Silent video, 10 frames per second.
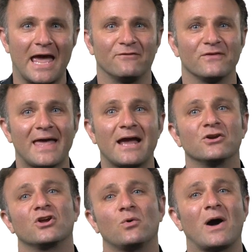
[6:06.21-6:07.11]
And for that,
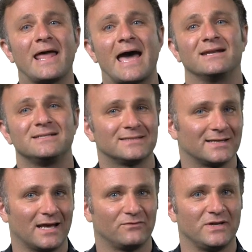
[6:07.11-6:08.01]
you're going to want to add a
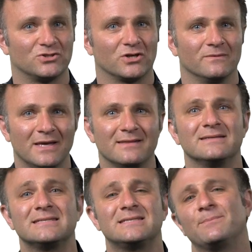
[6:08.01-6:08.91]
disconnect feature.
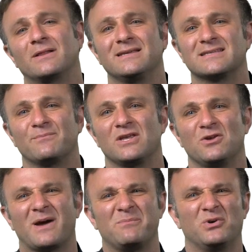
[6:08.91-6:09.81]
This is typically something
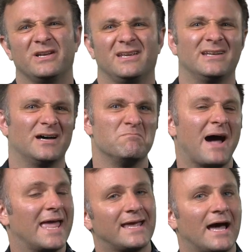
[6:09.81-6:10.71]
you might put in a
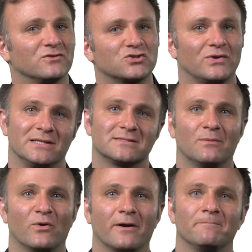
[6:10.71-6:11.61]
My Account screen
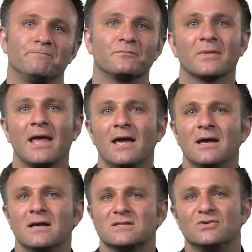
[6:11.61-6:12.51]
somewhere.
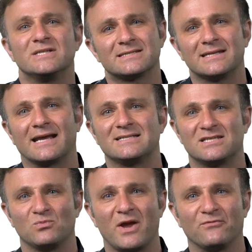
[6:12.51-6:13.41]
So disconnect
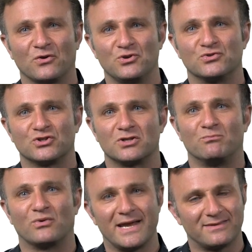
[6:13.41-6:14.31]
is a way for a user to
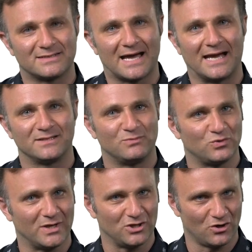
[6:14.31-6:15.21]
break the ties
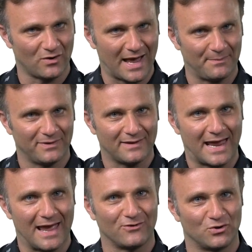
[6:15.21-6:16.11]
between your app
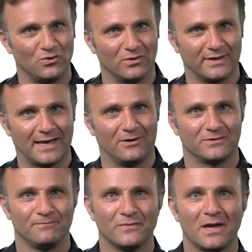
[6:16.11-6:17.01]
and their Google account.